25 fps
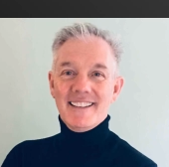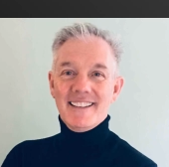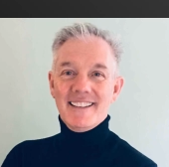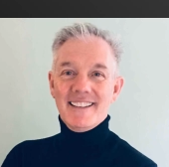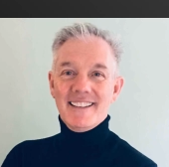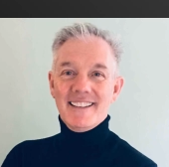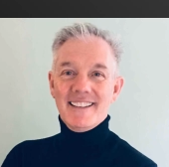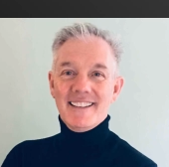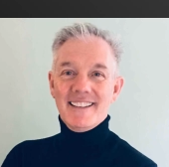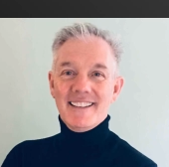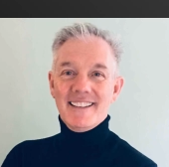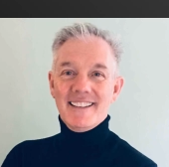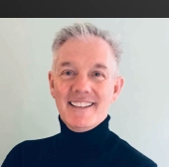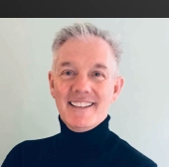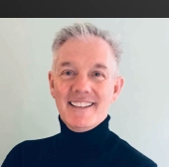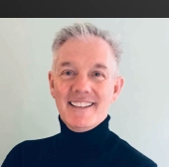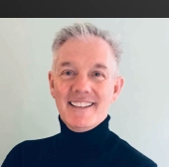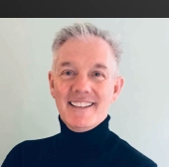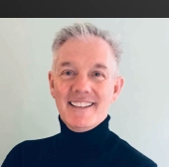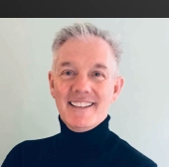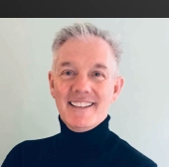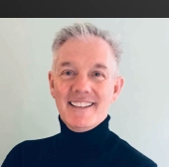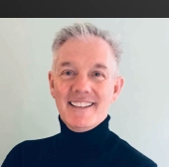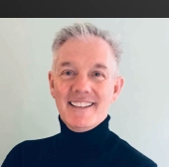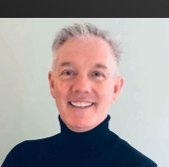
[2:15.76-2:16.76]

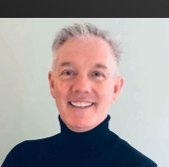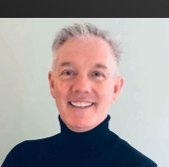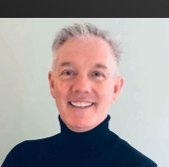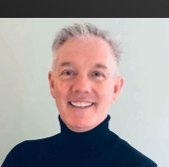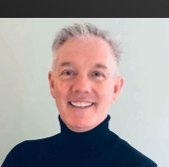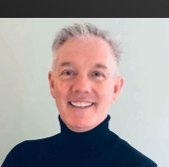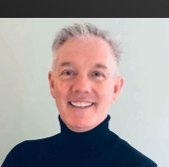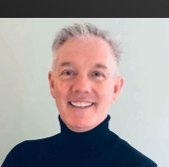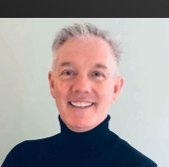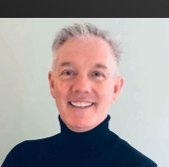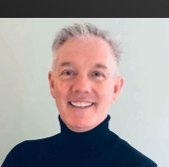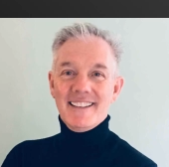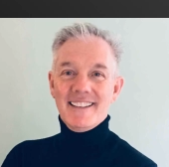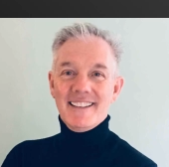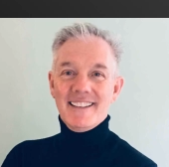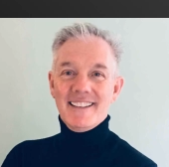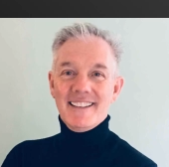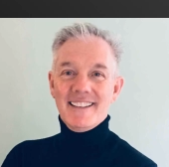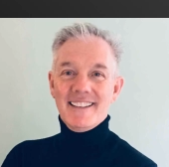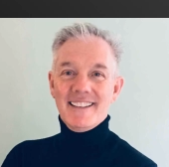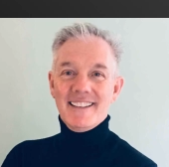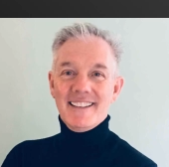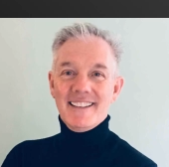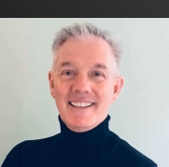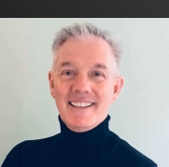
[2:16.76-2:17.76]

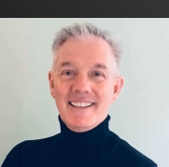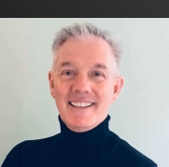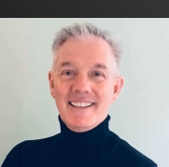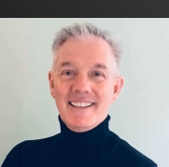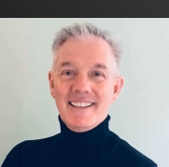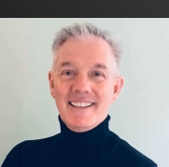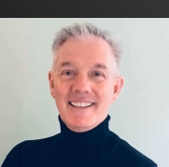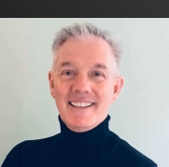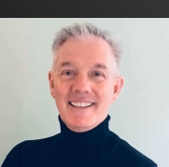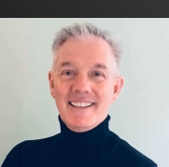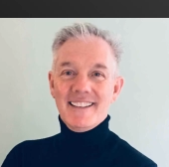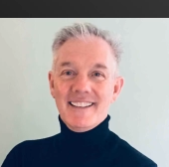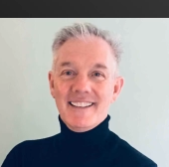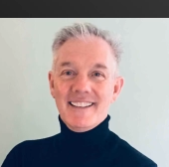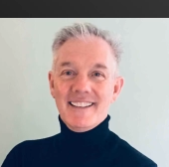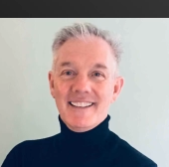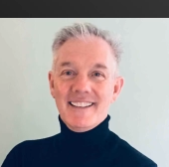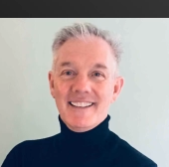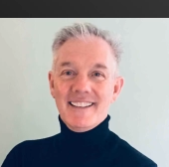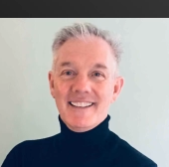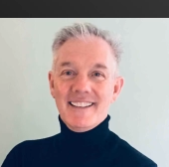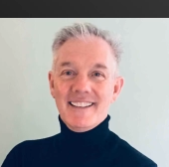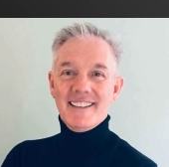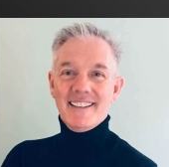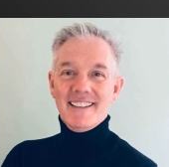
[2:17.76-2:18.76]

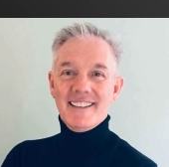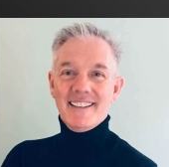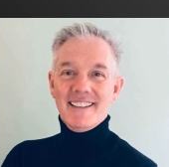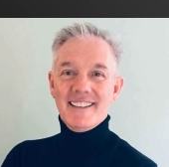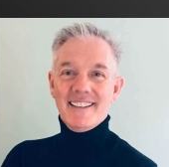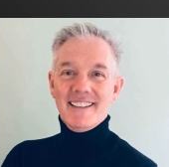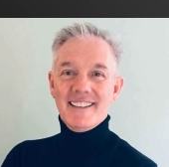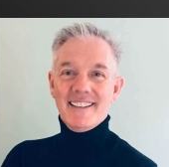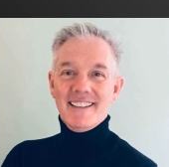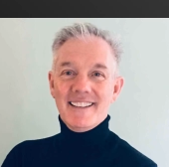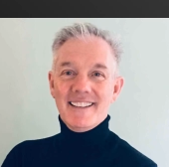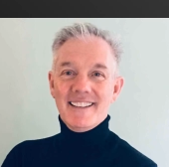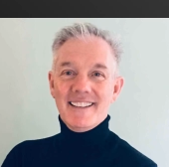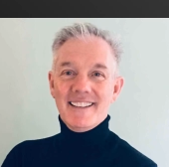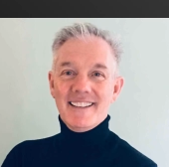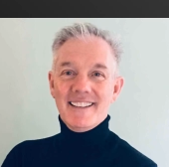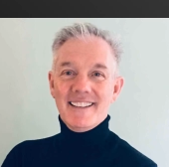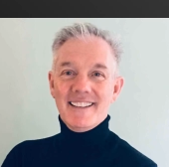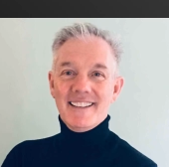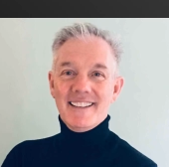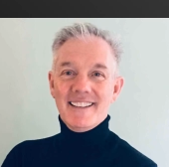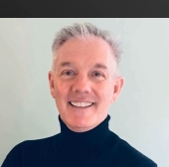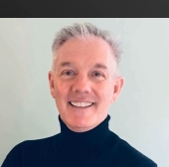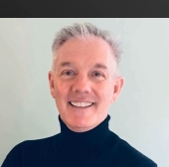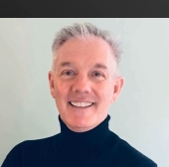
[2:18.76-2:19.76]

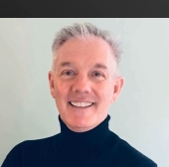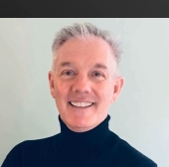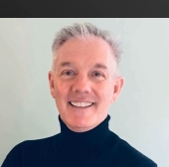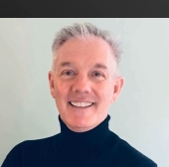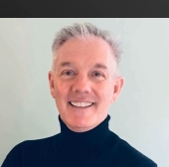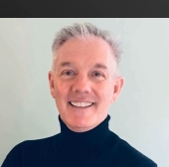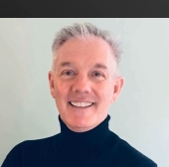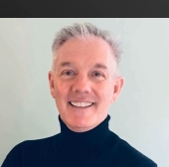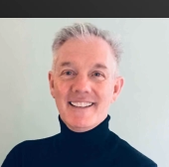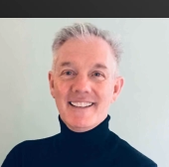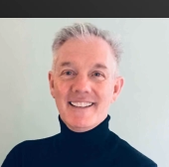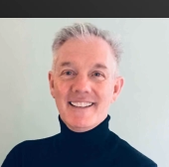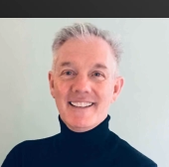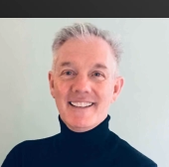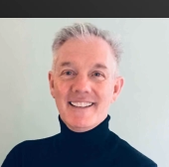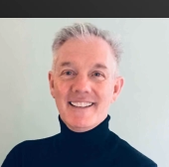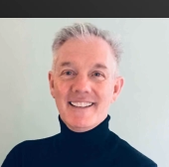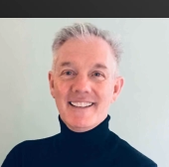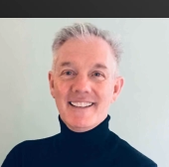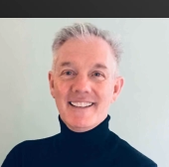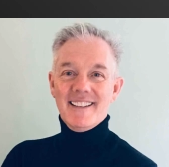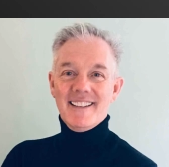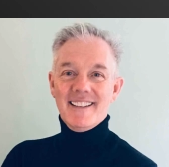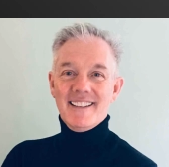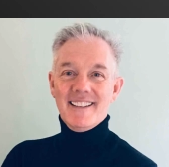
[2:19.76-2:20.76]

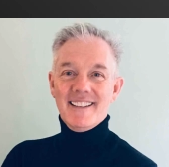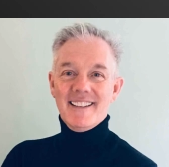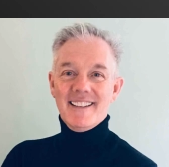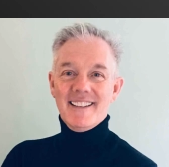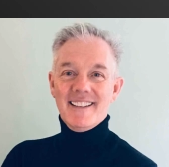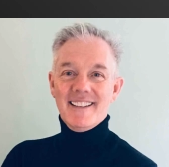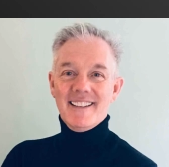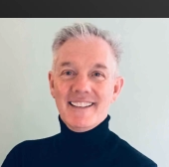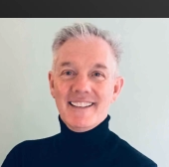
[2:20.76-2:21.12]
The face doesn't move, so there is nothing to read.